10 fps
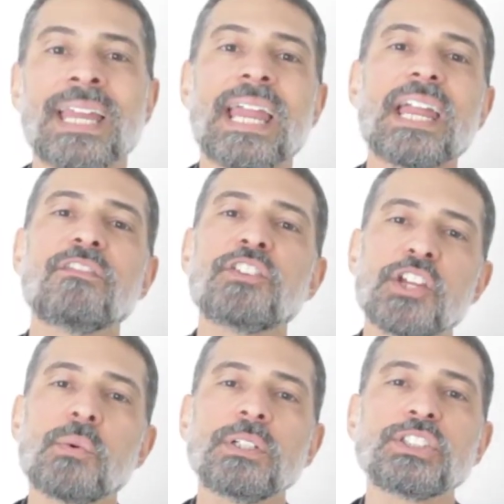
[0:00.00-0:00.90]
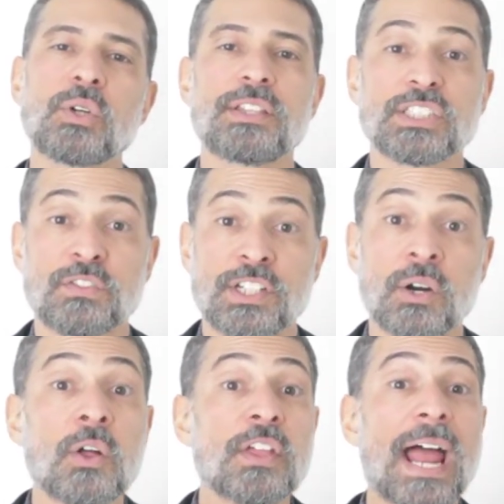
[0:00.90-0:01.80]
If you enjoyed this
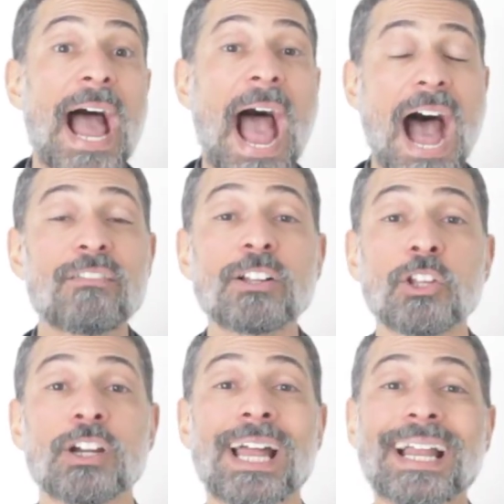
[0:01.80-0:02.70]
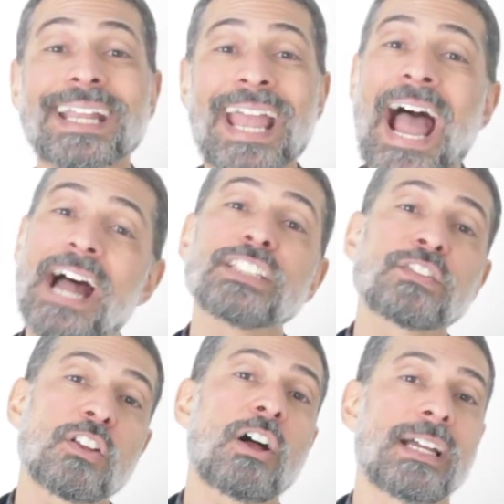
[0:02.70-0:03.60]
video, then have a look at cash
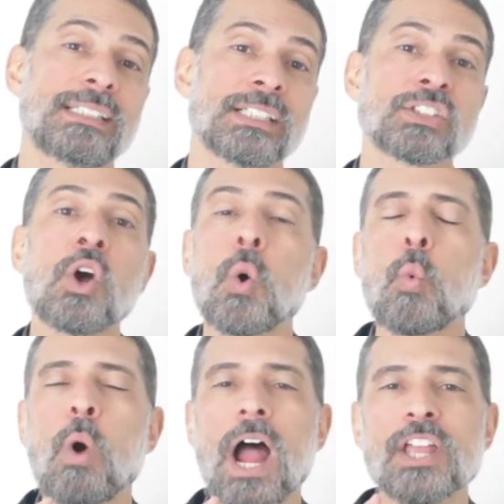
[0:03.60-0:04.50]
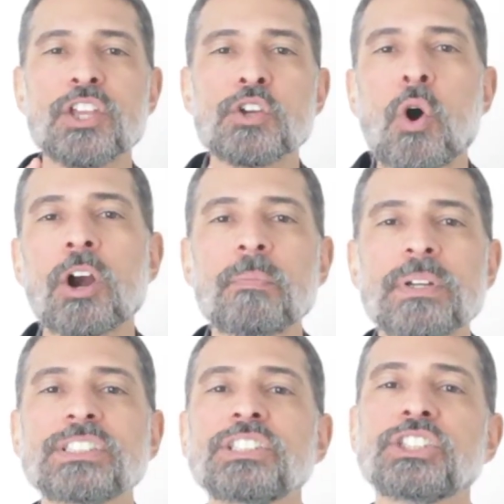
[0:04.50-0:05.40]
flow ideas why your
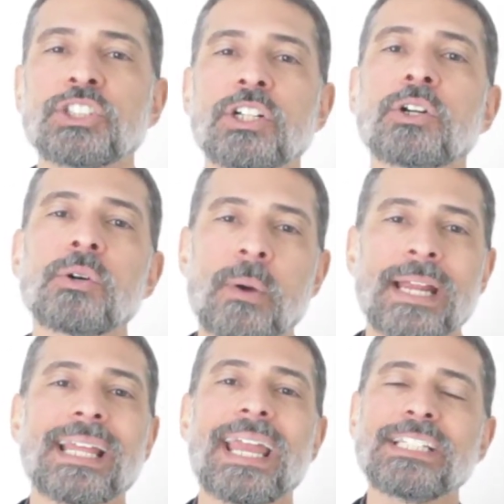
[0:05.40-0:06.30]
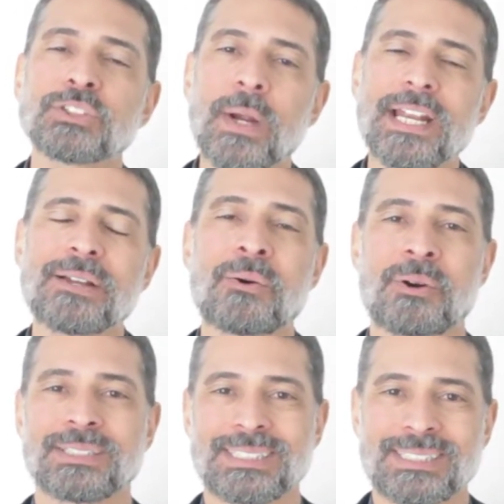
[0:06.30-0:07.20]
business should create a training
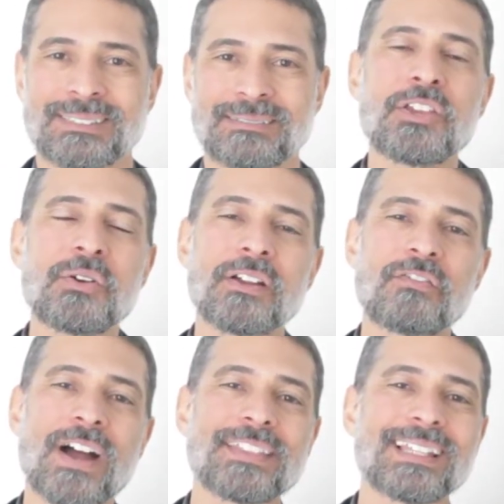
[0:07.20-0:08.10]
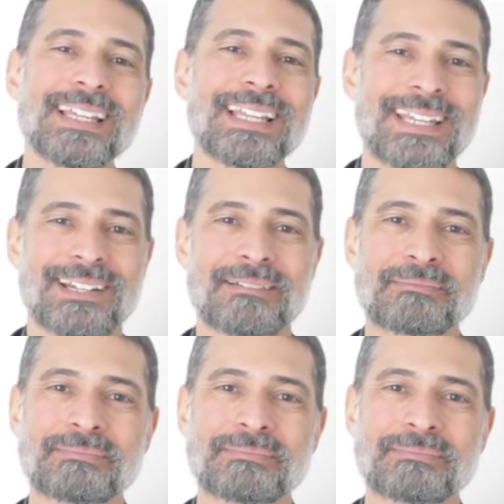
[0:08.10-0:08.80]
course. You can find the link here.